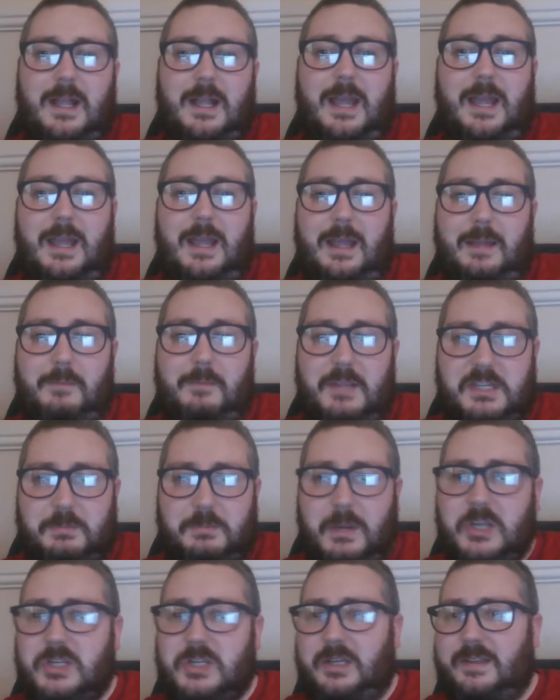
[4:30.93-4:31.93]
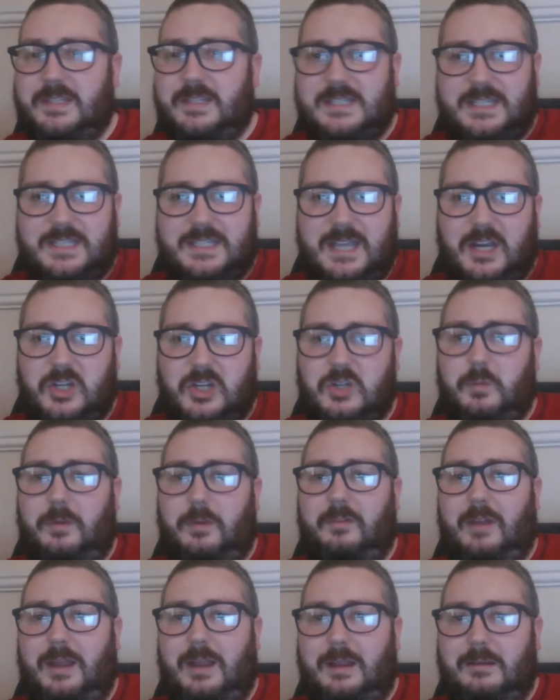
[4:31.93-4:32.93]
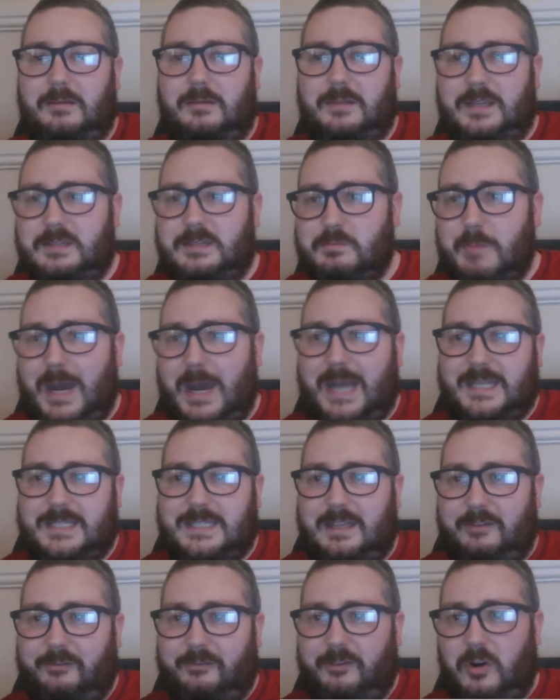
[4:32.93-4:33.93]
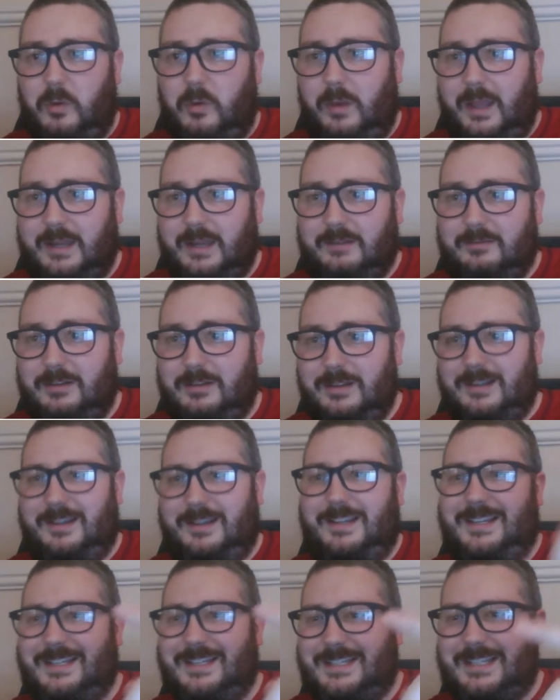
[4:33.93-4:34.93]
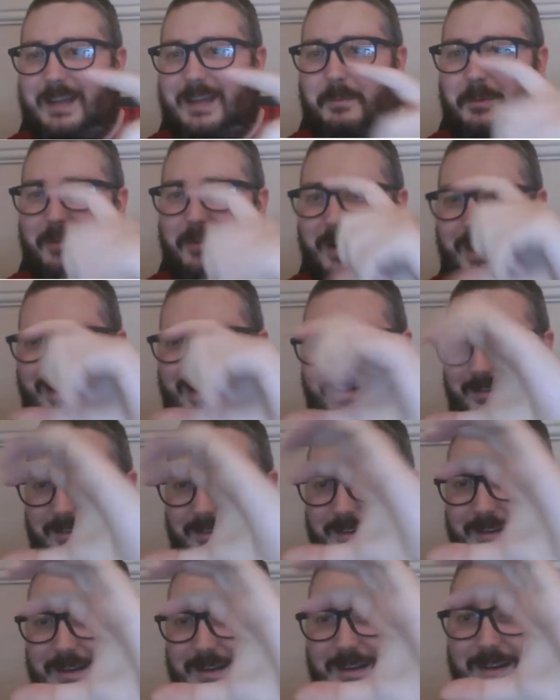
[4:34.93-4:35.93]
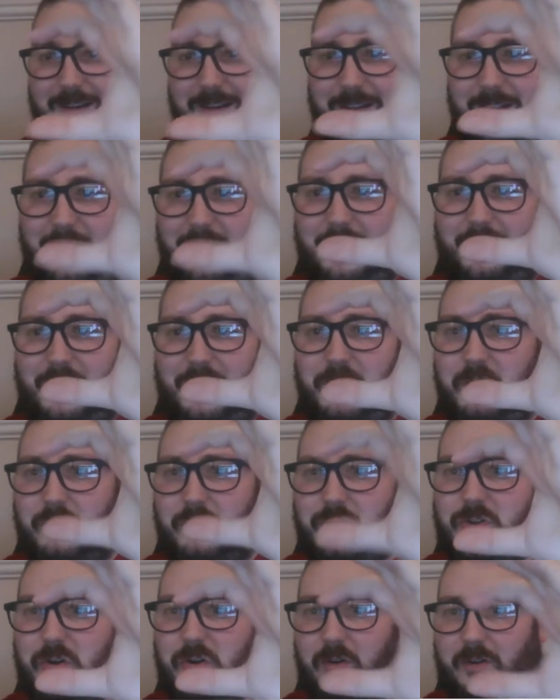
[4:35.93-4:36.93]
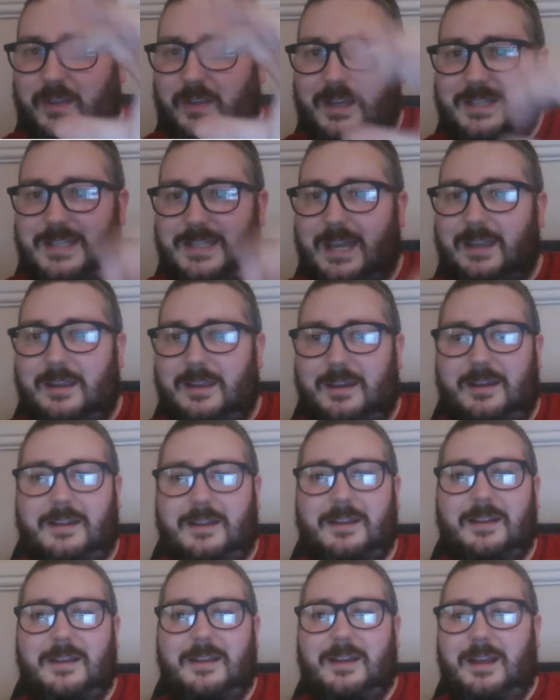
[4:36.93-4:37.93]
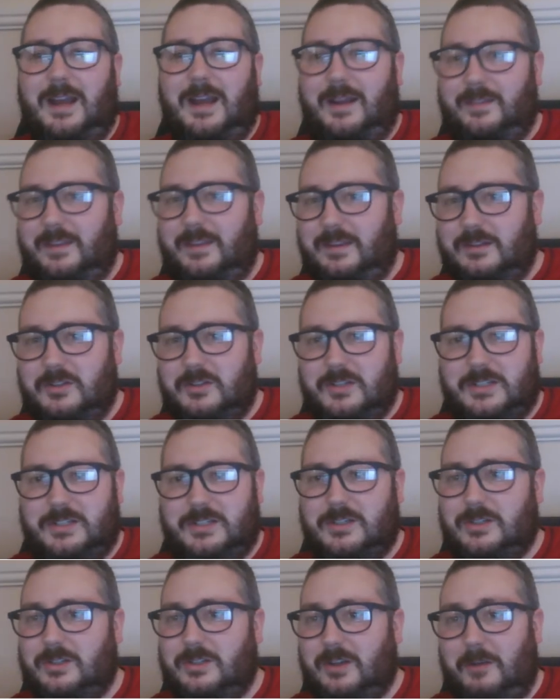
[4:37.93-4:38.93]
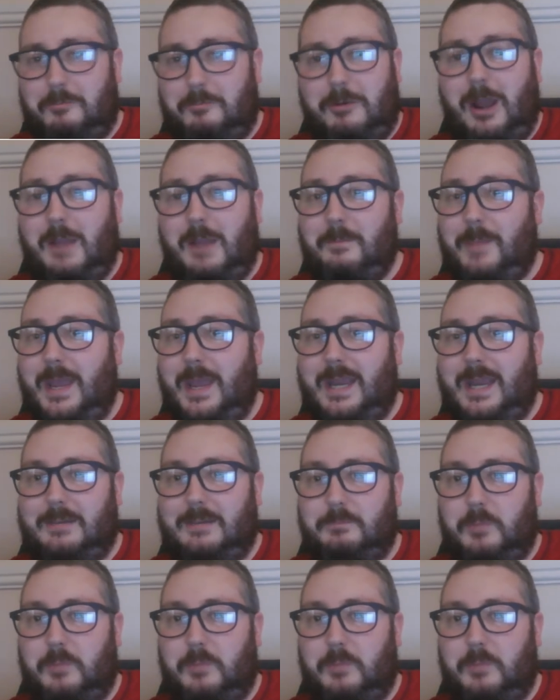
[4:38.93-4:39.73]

Especially there's a section with like these bats that throw like samurai, the nunchuk things at you, and they're just a bright pain.